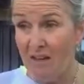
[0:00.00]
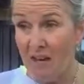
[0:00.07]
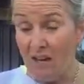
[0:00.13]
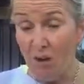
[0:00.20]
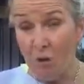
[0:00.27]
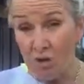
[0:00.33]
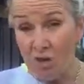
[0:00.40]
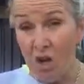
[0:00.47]
I
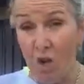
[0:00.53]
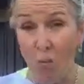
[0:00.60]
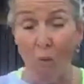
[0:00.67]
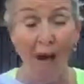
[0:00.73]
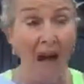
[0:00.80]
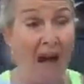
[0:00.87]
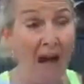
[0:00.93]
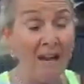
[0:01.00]
looked at a
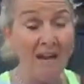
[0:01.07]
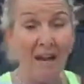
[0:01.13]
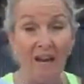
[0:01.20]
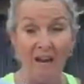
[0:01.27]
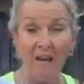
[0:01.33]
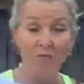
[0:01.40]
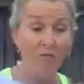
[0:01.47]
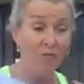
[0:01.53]
wine
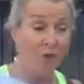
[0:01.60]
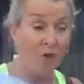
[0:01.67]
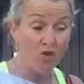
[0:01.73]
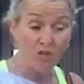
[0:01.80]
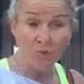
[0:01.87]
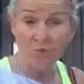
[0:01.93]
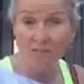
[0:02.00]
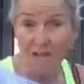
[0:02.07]
and I
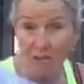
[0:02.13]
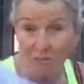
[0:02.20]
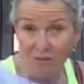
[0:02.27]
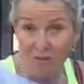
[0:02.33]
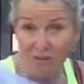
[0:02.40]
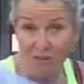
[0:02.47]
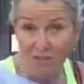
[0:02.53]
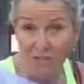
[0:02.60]
forced myself
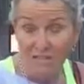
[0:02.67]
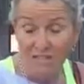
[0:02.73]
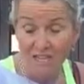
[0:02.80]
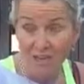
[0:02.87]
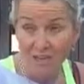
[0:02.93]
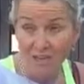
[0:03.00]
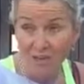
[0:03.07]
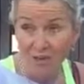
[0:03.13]
to look at
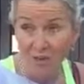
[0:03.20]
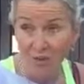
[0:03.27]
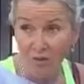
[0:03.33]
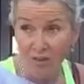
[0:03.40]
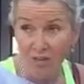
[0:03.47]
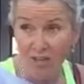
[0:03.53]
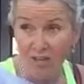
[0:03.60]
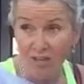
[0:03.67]
it, and I
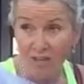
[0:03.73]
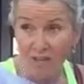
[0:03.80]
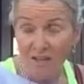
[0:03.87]
looked